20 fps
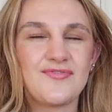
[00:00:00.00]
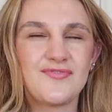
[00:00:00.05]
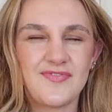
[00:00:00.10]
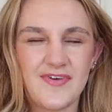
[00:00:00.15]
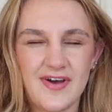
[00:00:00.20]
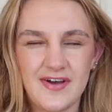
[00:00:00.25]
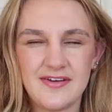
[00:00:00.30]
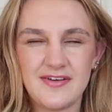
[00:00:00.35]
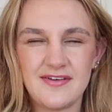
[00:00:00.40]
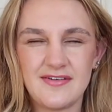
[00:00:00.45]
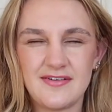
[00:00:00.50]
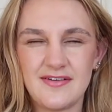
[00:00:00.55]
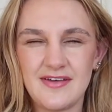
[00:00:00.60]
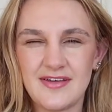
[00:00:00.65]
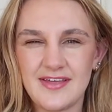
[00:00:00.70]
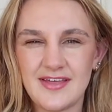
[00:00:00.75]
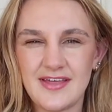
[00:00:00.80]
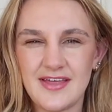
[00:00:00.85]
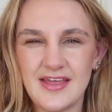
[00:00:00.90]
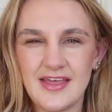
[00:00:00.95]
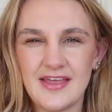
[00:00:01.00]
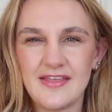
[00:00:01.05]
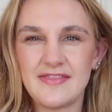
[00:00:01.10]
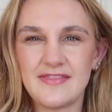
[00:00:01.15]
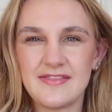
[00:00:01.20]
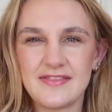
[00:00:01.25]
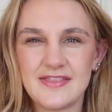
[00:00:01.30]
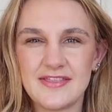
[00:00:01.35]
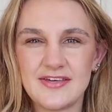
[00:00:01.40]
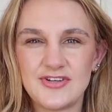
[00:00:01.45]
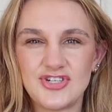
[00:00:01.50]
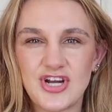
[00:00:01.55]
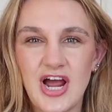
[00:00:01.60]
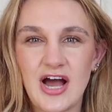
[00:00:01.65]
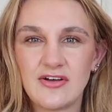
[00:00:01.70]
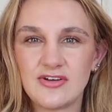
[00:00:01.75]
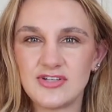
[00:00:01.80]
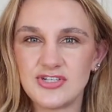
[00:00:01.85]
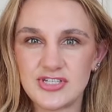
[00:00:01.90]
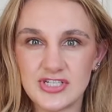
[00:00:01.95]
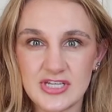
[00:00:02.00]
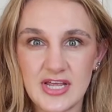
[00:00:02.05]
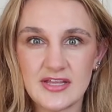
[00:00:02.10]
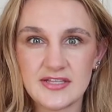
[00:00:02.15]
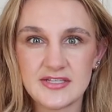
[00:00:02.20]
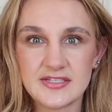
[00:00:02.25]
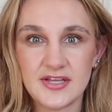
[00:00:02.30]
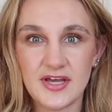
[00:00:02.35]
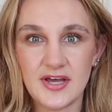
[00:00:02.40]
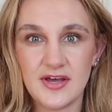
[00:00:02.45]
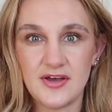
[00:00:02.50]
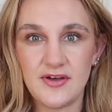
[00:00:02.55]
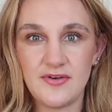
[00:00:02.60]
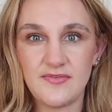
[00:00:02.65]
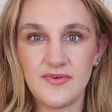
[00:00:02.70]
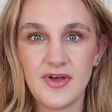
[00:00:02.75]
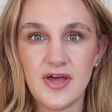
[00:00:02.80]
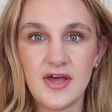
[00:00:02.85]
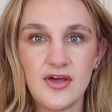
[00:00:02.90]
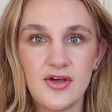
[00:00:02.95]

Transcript: fun in the challenge sense of